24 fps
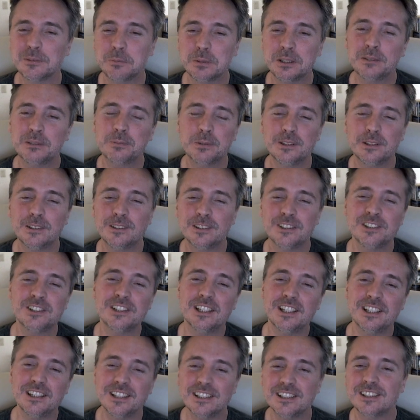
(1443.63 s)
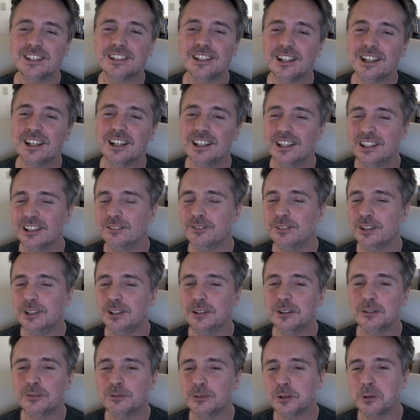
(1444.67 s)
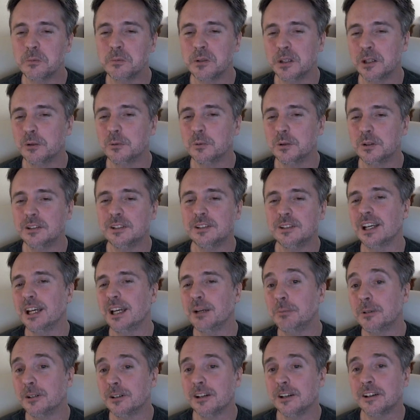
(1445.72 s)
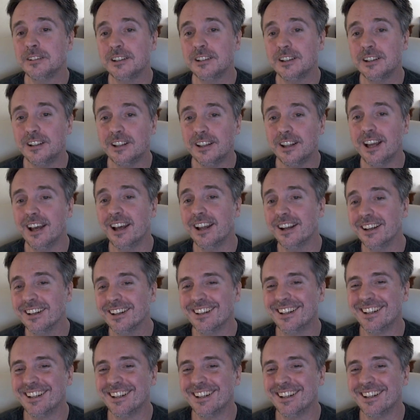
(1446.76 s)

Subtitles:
much better to say this in video form than it would to type it, I'll tell you that.